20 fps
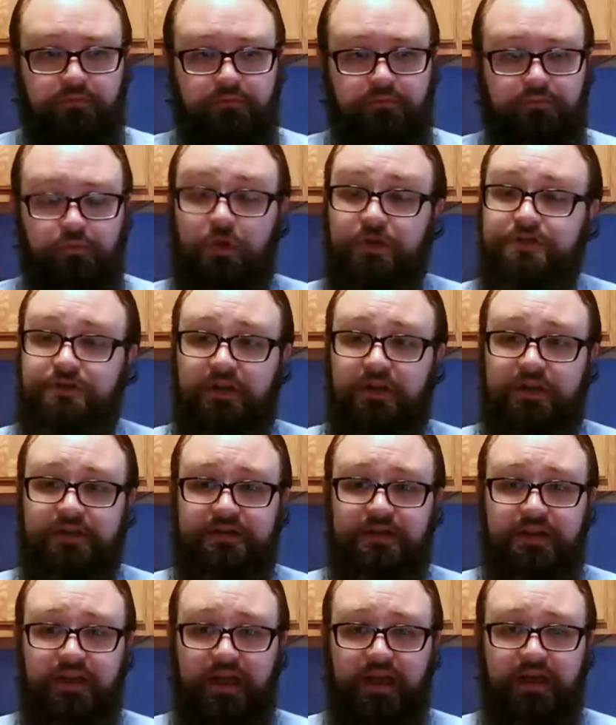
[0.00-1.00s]
Once you get
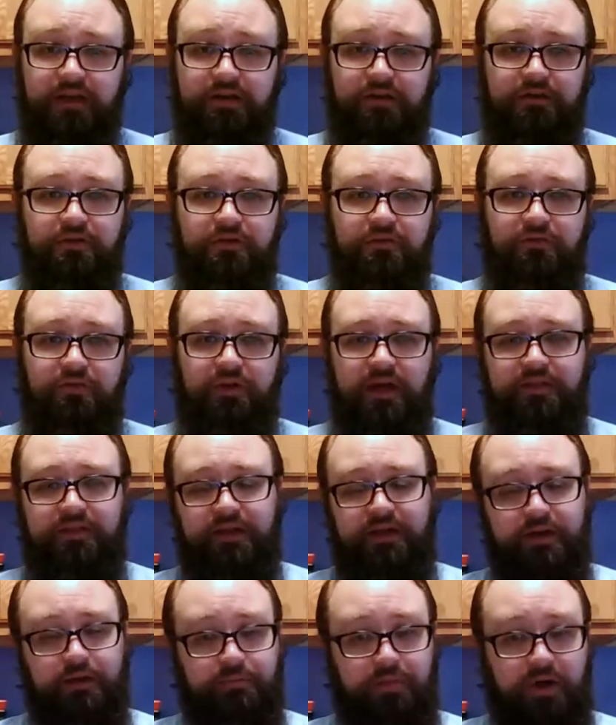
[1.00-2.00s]
to the end, you find
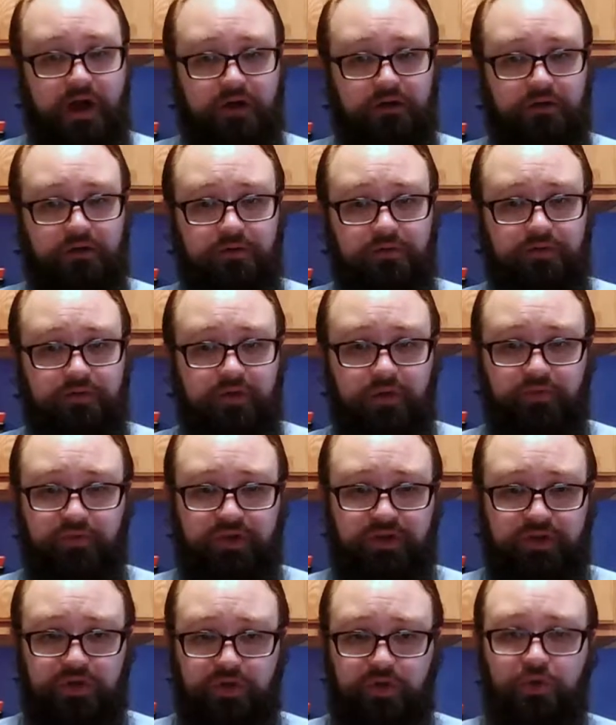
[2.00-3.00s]
that Apollo, the
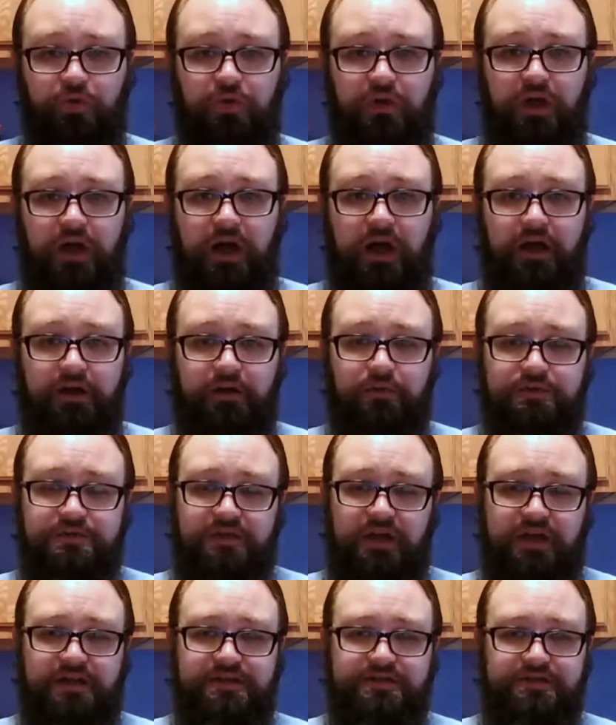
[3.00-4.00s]
only new god who was
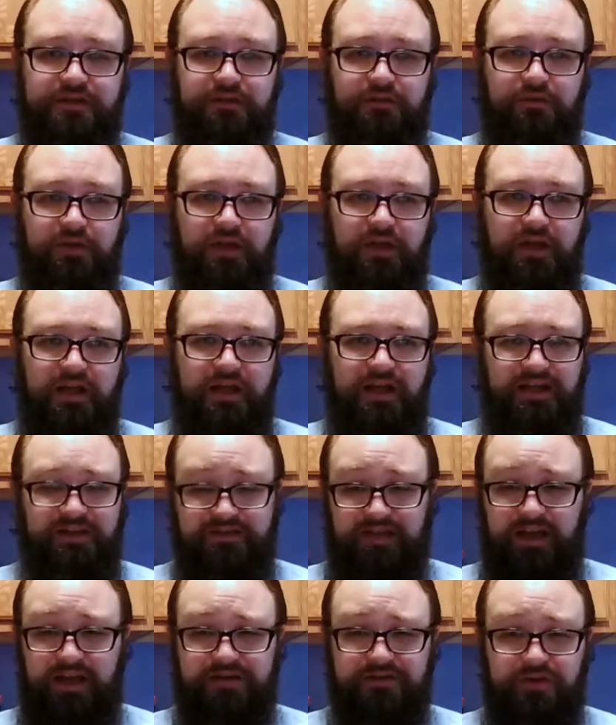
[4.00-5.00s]
nice to you,
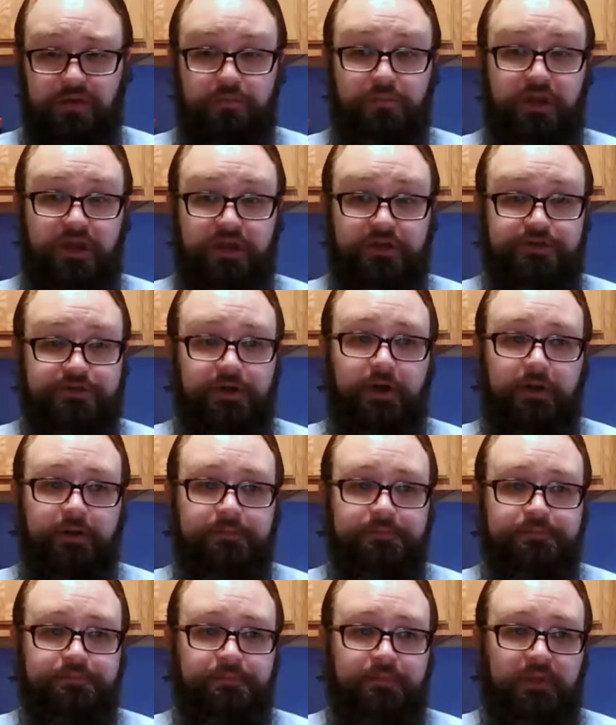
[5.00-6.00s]
is actually a big
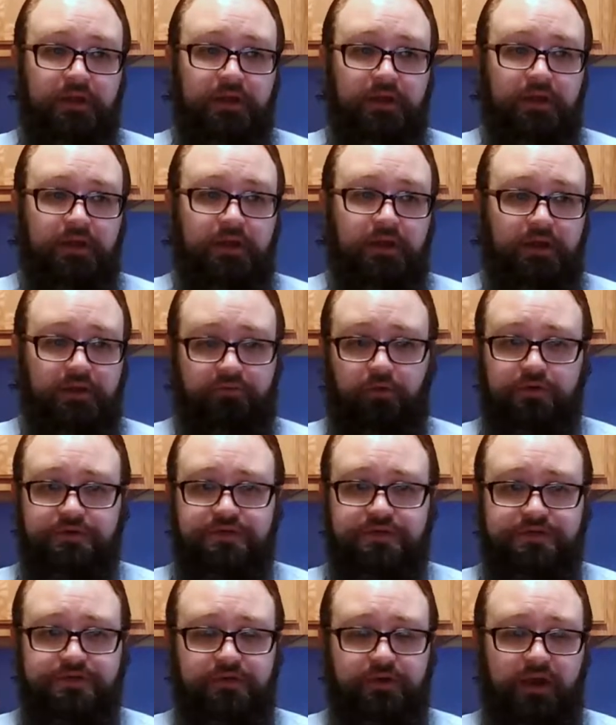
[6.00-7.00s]
jerk and
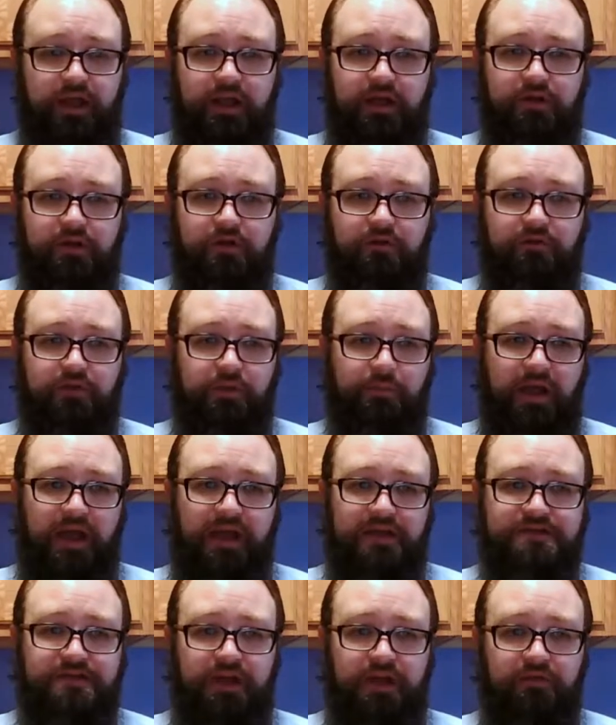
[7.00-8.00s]
forces you to hand over the
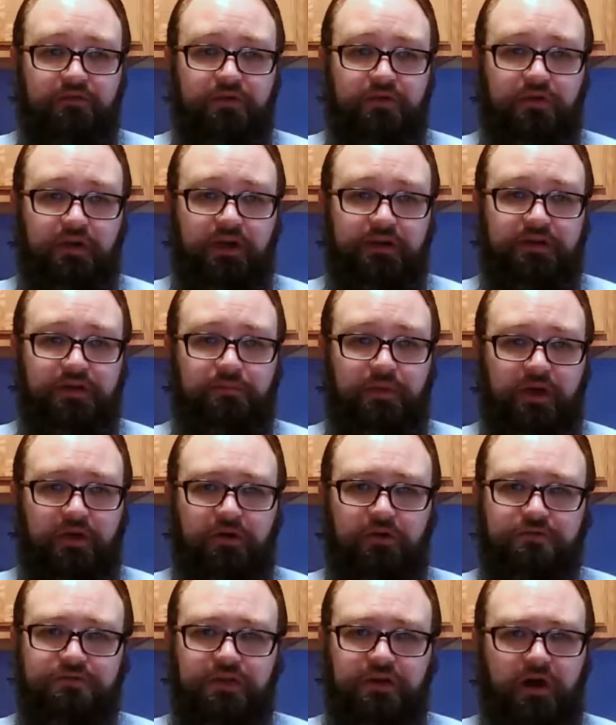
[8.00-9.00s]
magi you've collected by
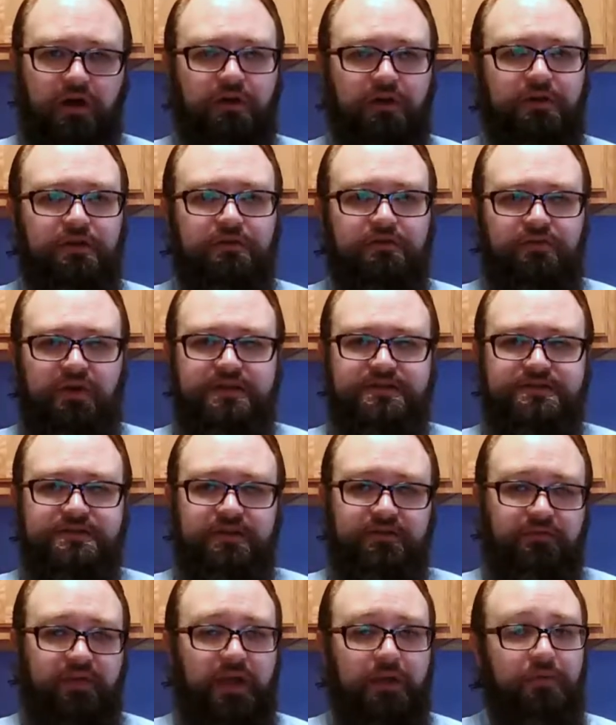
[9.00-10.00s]
holding all your friends
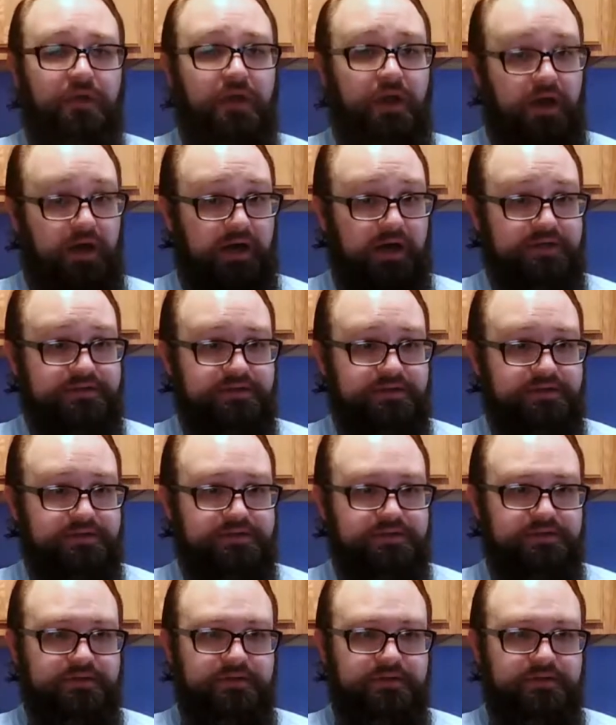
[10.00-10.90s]
and family hostage.